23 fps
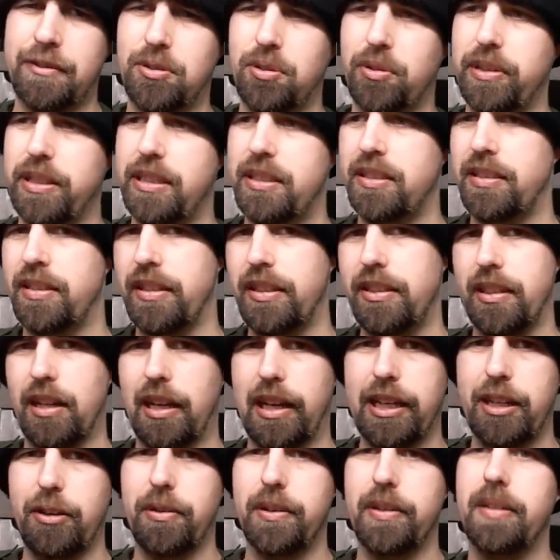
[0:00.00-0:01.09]
stories, in the
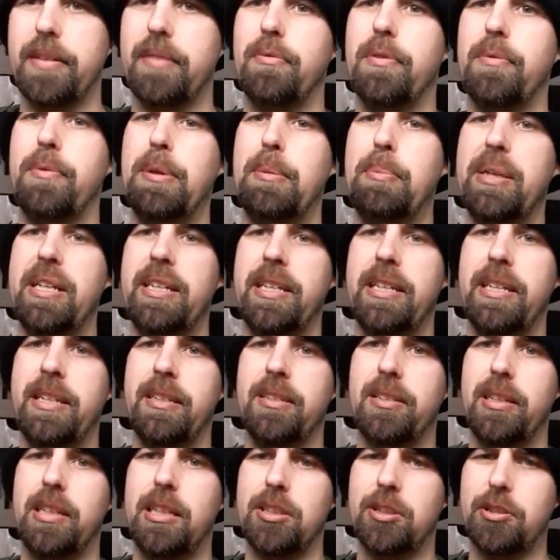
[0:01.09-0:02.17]
link will be in
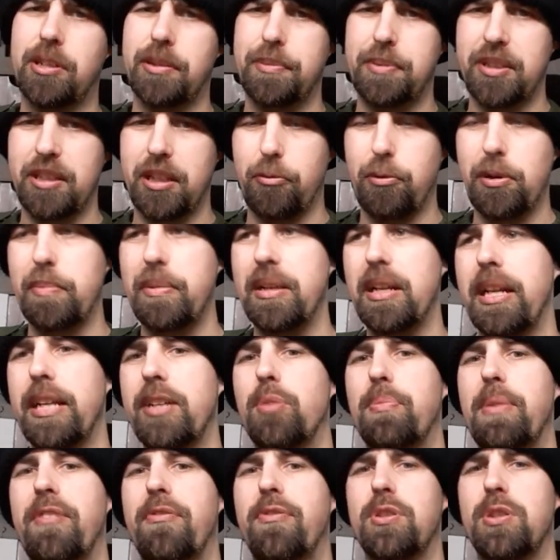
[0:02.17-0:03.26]
the description. There will be a link
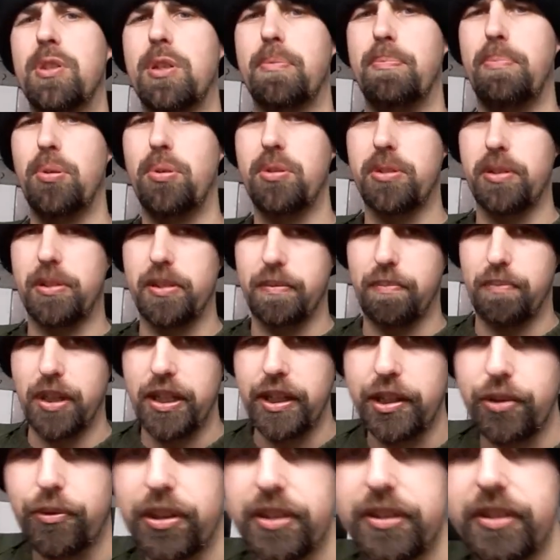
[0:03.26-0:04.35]
to my first book called
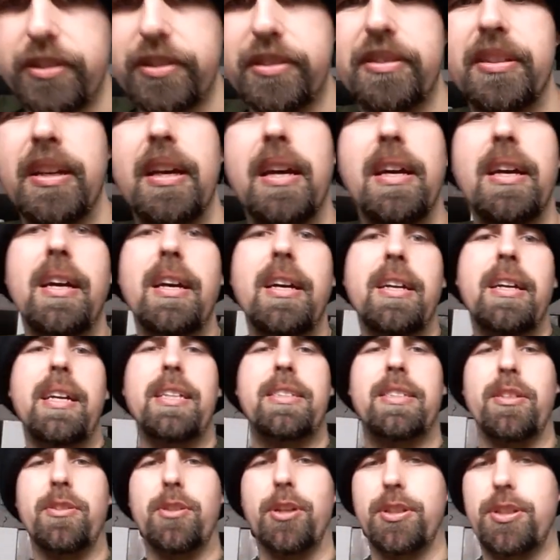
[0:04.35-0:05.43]
Bloody Crosses.
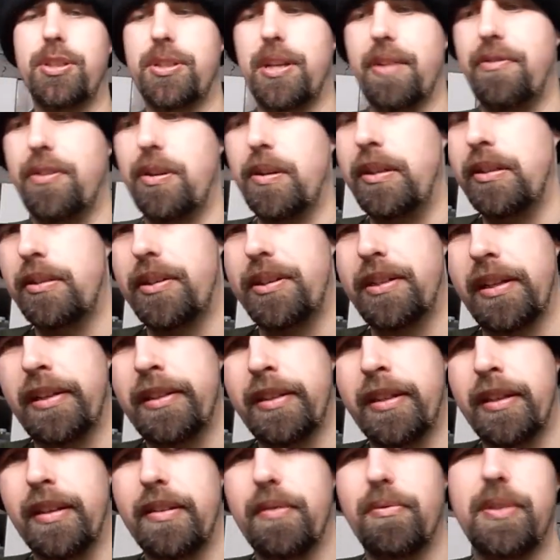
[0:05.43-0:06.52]
It's in Dutch. If you're
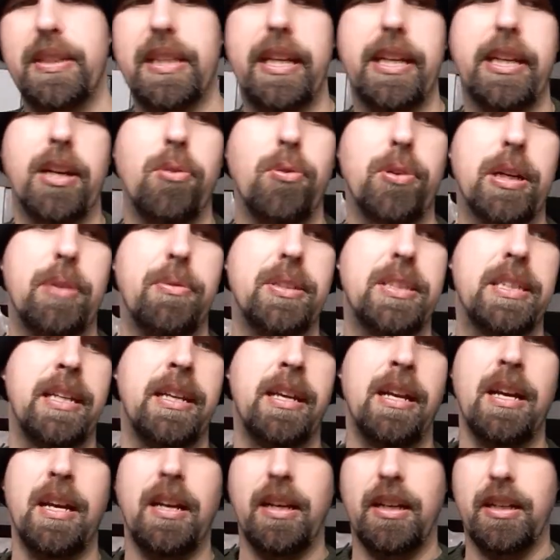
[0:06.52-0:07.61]
interested, take a look, I would say.
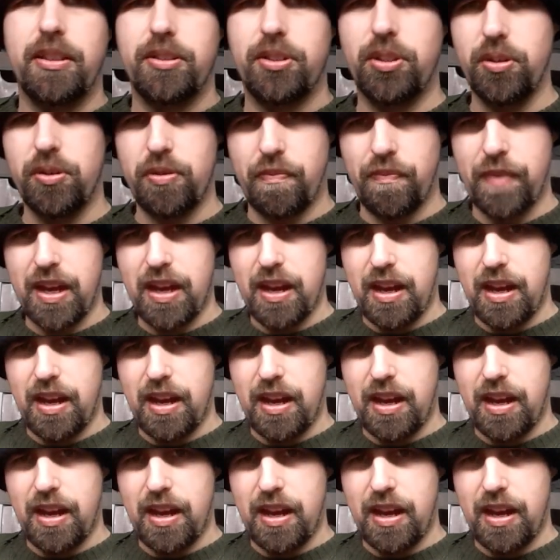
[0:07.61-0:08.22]
So,